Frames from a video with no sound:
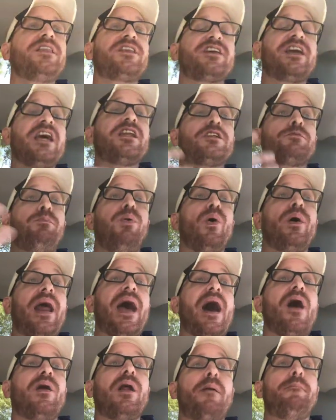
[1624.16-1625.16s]
what gets
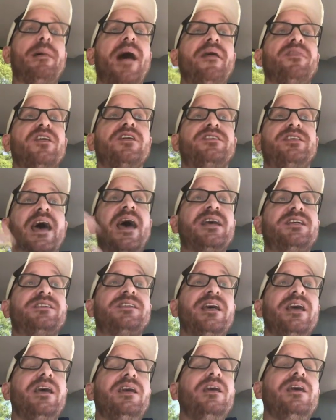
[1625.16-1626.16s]
put out about the
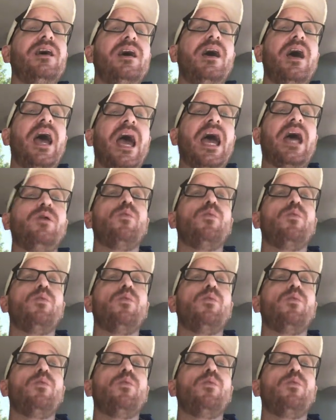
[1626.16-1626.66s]
testing